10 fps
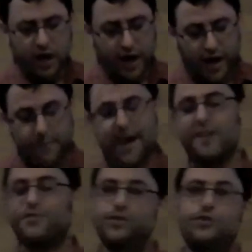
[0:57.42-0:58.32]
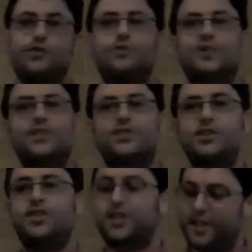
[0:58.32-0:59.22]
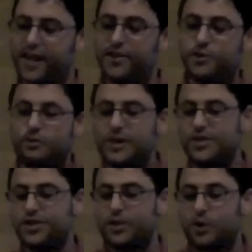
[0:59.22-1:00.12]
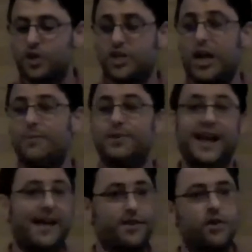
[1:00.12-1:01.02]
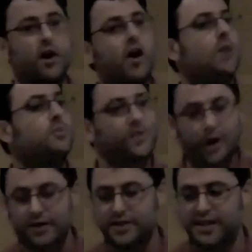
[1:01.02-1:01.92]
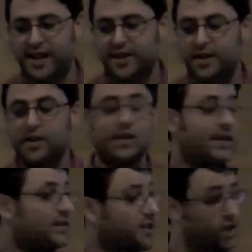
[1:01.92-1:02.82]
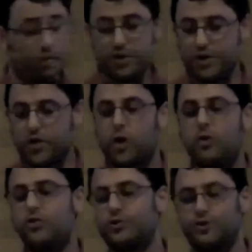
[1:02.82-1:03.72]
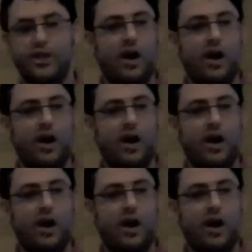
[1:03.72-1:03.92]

After you do your research, get into a messaging workshop. Now that you're armed with all this data, determine your goals, who the